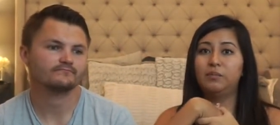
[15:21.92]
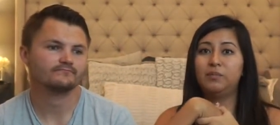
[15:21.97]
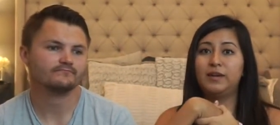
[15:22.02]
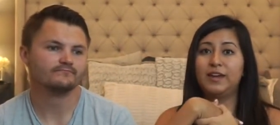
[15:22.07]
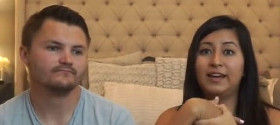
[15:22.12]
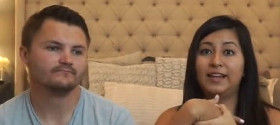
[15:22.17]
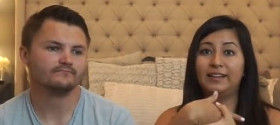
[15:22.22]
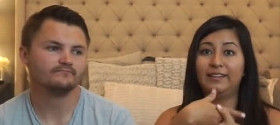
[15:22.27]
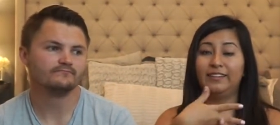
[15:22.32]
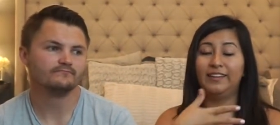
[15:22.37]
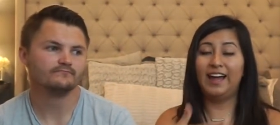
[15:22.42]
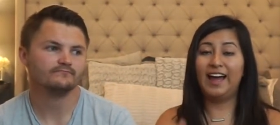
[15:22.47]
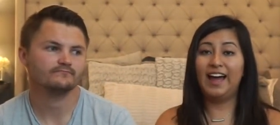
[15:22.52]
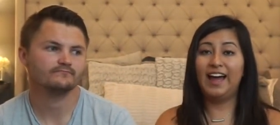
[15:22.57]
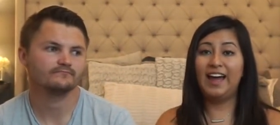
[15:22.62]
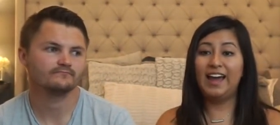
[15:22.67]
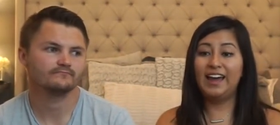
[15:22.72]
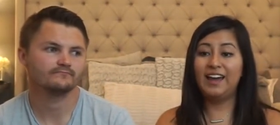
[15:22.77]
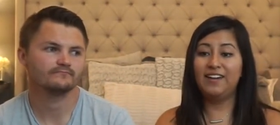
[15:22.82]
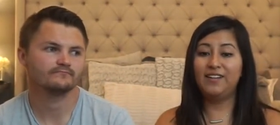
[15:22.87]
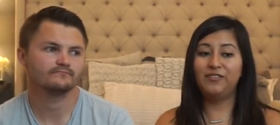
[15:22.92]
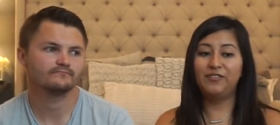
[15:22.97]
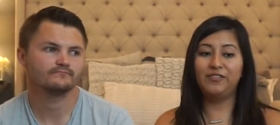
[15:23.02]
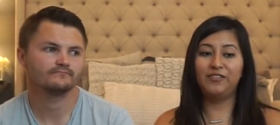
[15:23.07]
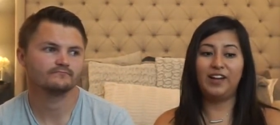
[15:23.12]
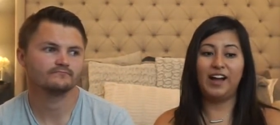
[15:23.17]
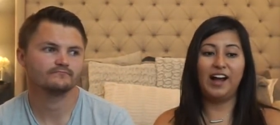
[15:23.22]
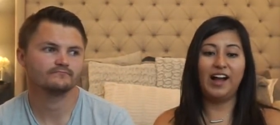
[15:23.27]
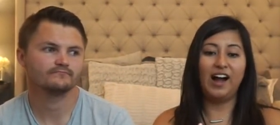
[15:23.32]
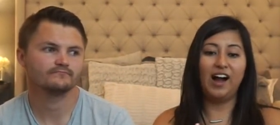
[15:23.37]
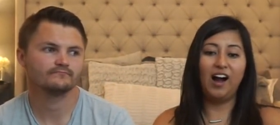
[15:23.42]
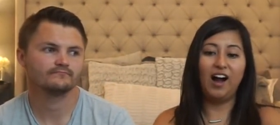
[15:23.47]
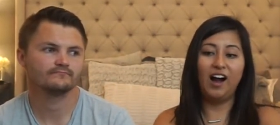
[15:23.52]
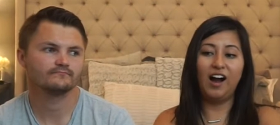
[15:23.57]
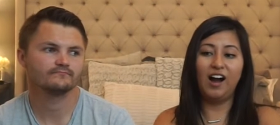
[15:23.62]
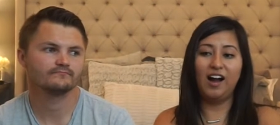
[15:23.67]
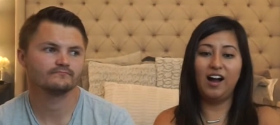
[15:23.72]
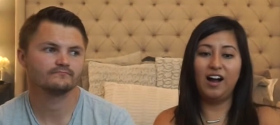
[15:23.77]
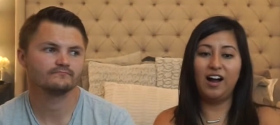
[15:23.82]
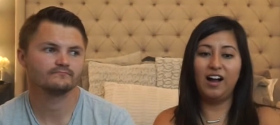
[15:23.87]
Speaker 1: be alive.
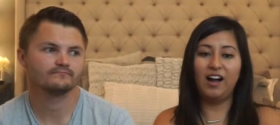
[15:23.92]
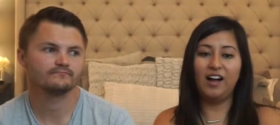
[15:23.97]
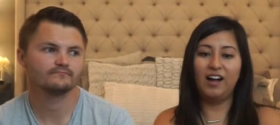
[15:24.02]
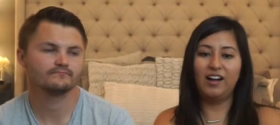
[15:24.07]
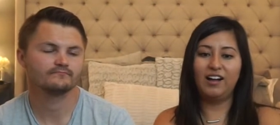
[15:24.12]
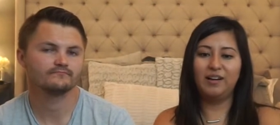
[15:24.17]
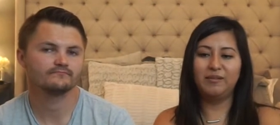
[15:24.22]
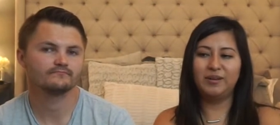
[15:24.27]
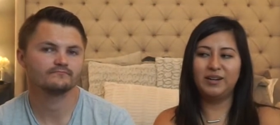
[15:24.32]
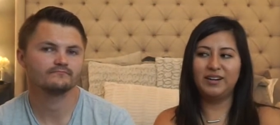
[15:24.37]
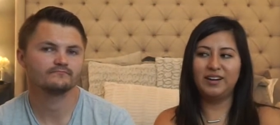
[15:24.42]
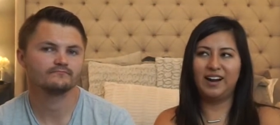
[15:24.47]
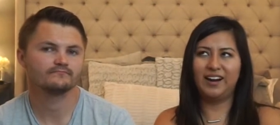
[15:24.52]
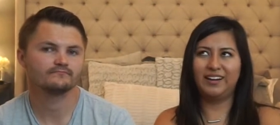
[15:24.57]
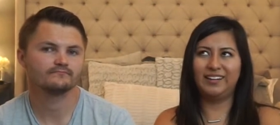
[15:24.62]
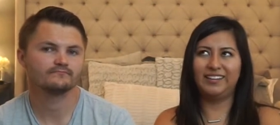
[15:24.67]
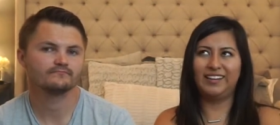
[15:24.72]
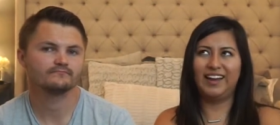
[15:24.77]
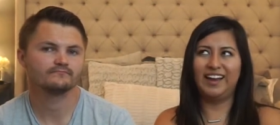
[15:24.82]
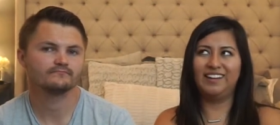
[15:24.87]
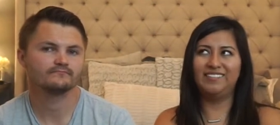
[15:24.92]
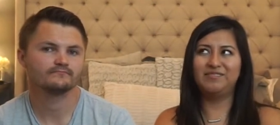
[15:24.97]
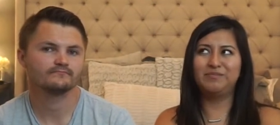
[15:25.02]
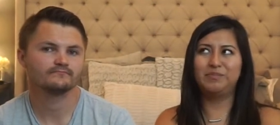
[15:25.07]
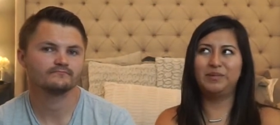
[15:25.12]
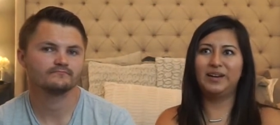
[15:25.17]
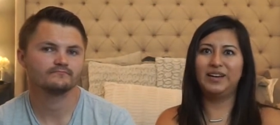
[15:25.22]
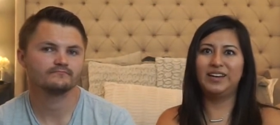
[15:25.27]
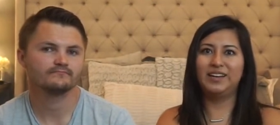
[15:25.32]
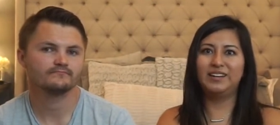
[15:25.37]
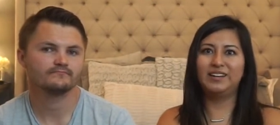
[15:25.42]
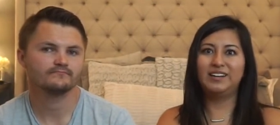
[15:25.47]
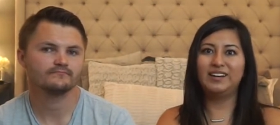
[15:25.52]
I mean, not alive, but